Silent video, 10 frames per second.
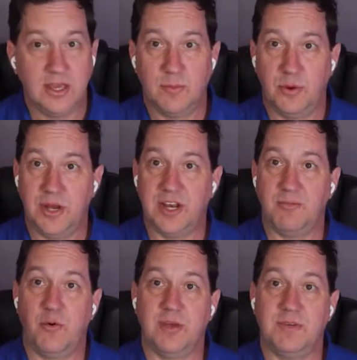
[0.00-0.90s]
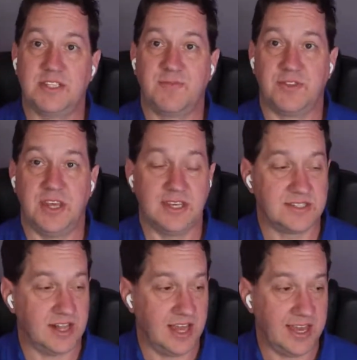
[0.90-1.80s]
Put in appointments for
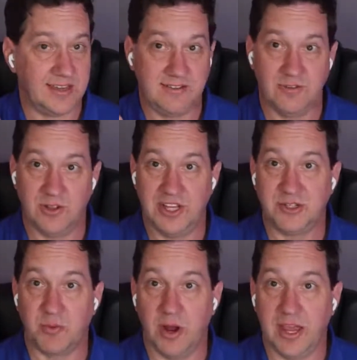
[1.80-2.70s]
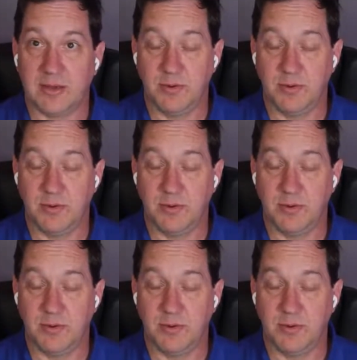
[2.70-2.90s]
things like your lunch break.